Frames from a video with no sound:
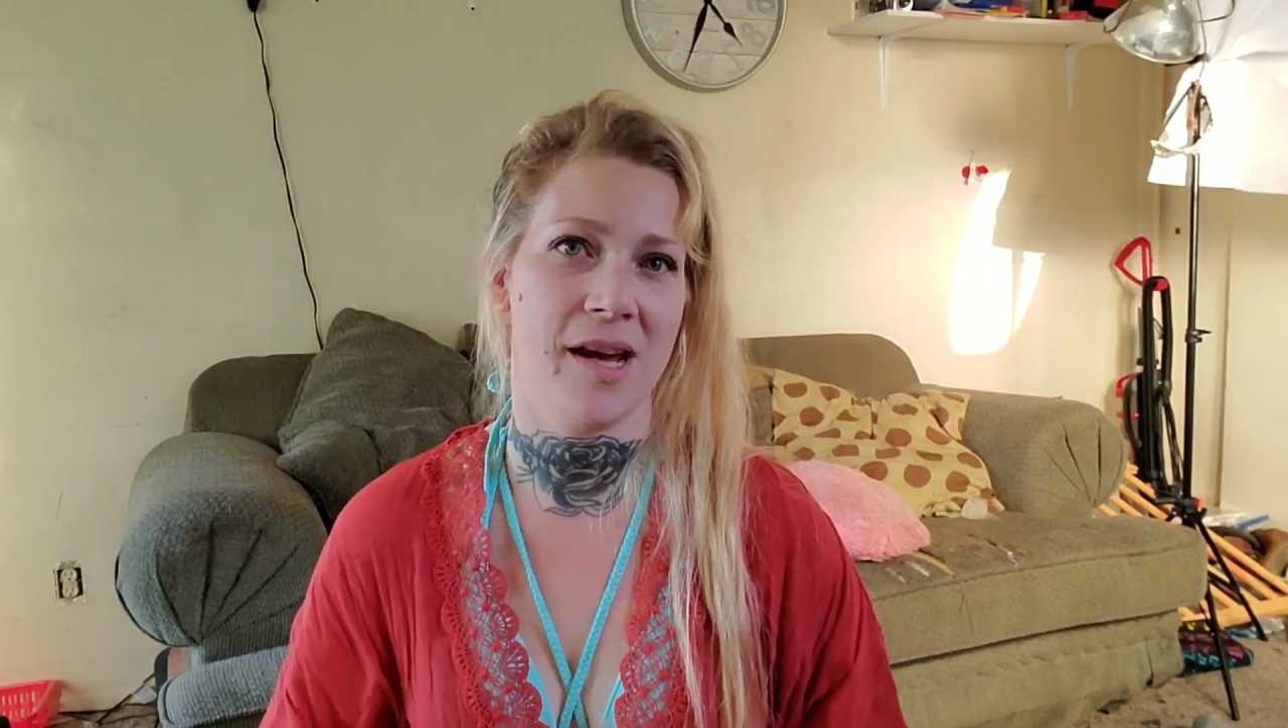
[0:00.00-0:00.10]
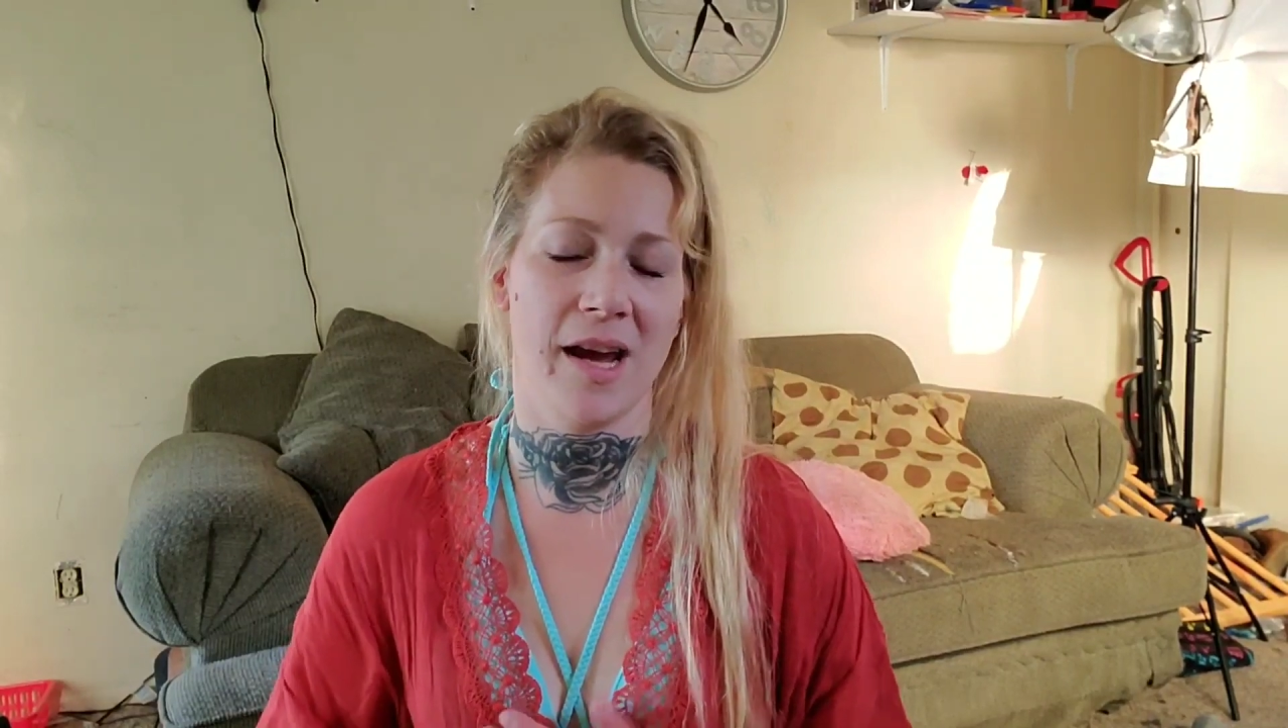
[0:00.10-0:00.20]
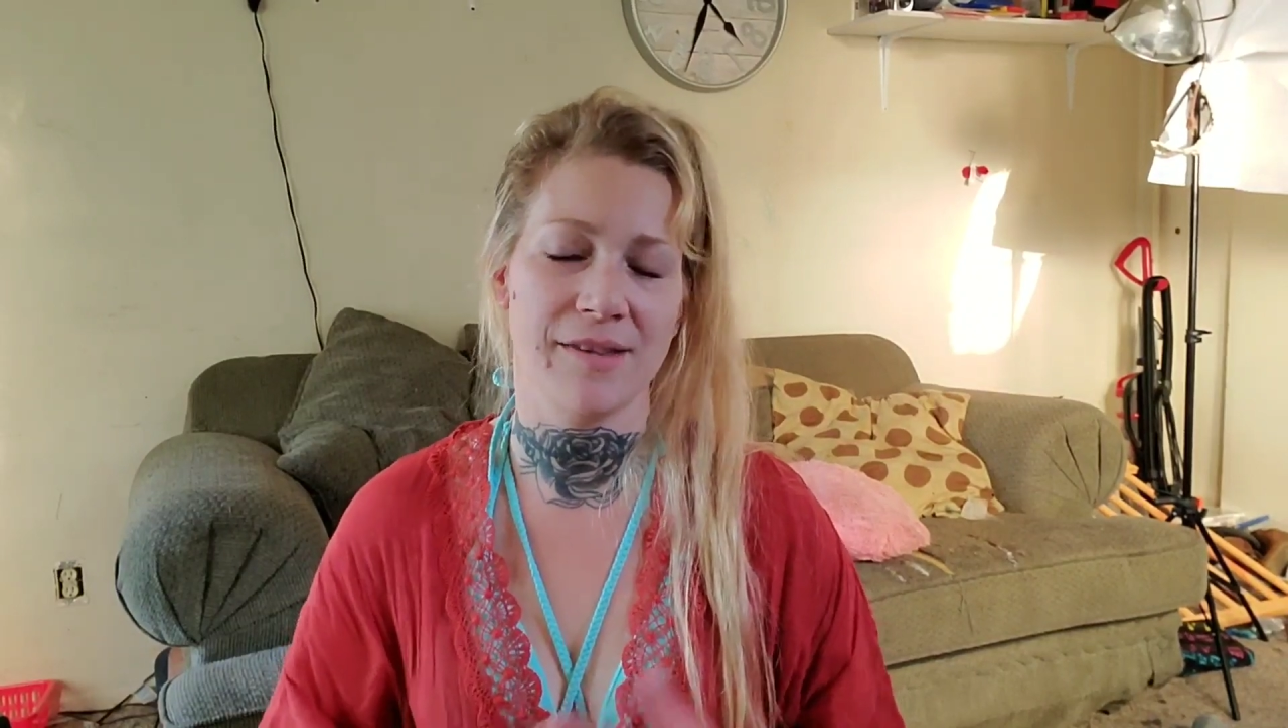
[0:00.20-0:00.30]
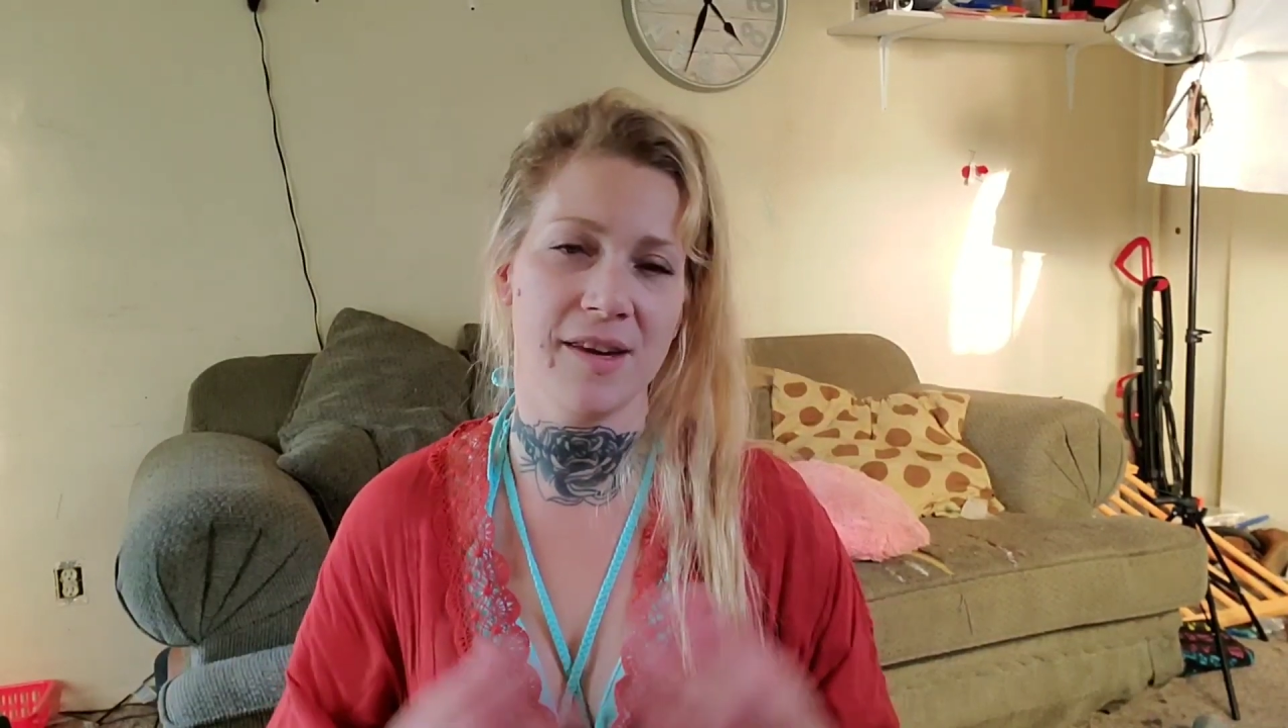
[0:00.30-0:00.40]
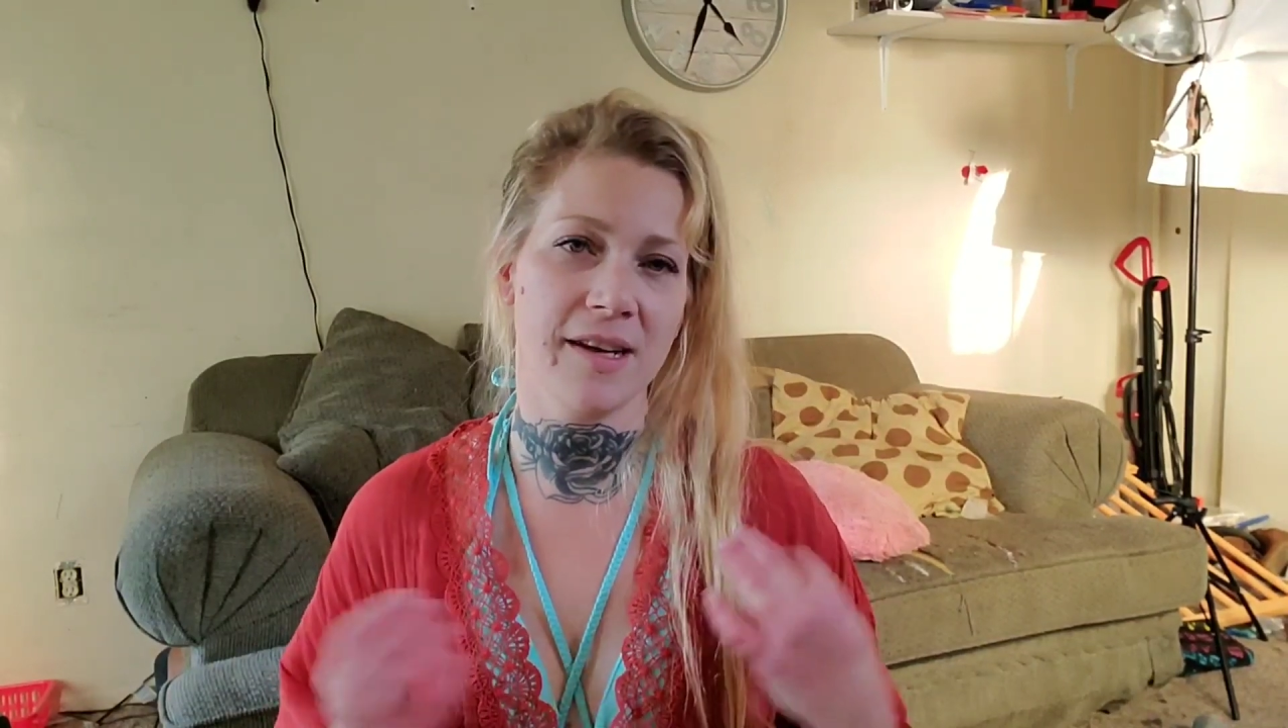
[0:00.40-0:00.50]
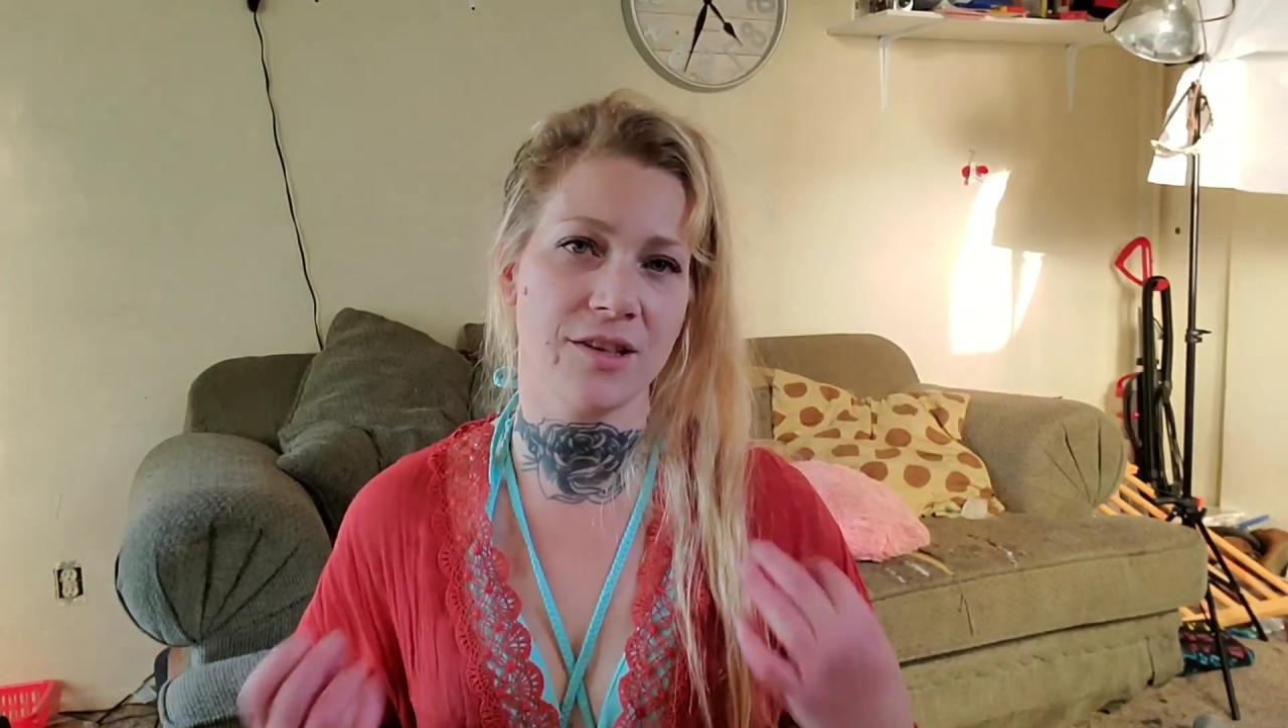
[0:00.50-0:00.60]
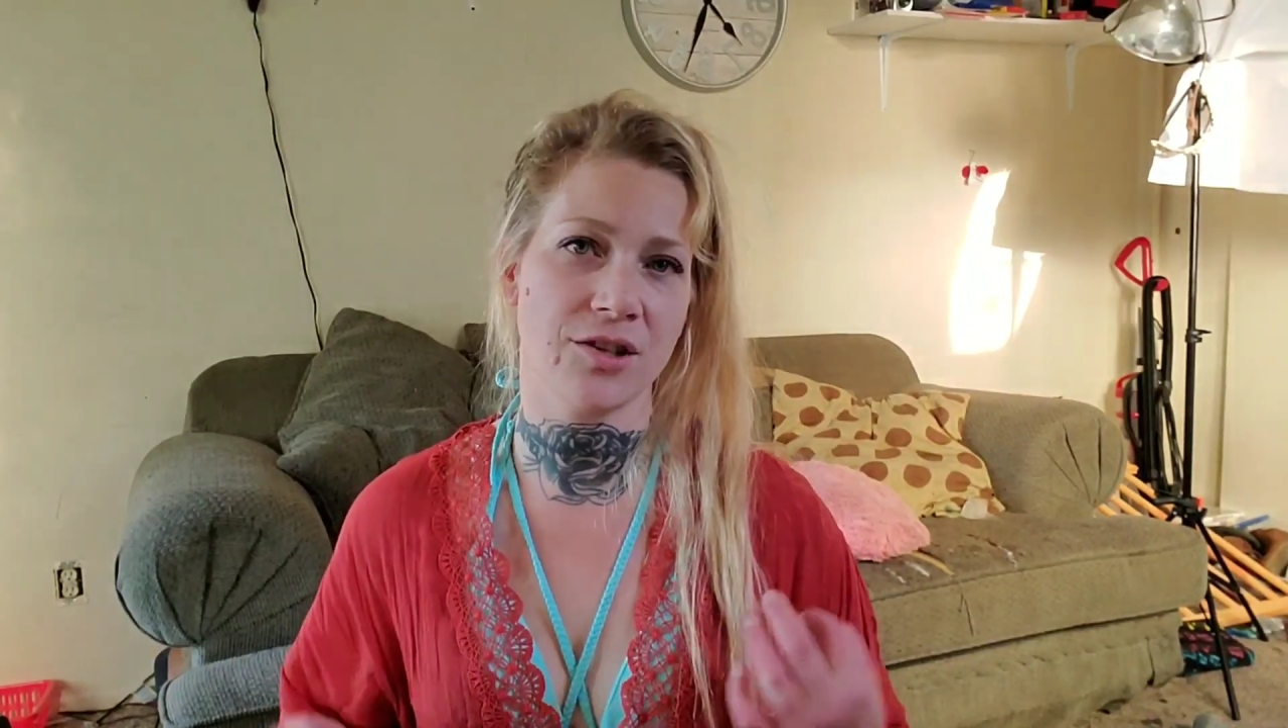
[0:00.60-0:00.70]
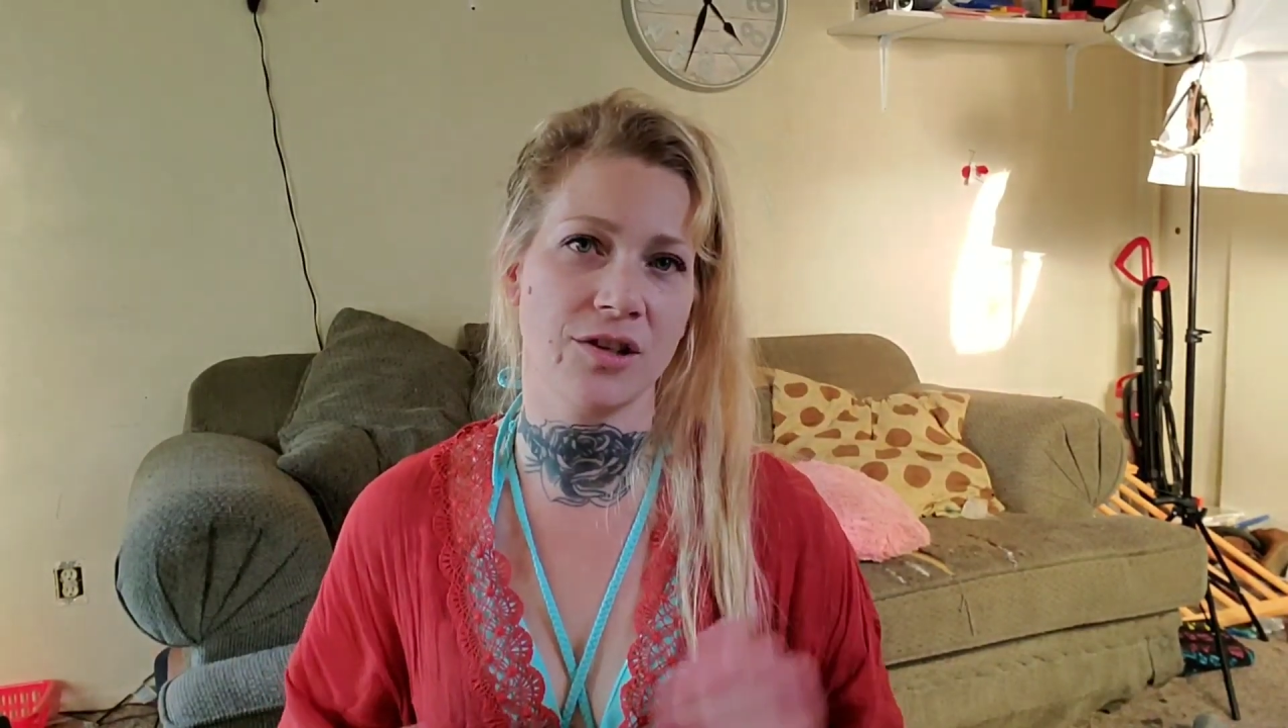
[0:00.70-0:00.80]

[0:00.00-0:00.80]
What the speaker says: I think it's